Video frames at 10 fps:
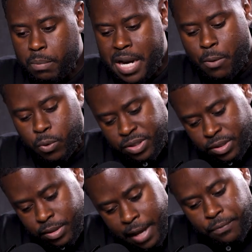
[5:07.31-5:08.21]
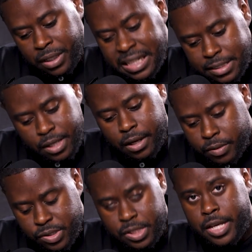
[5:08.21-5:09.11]
but I would definitely sit here
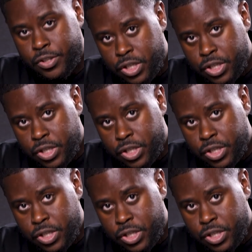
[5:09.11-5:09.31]
and say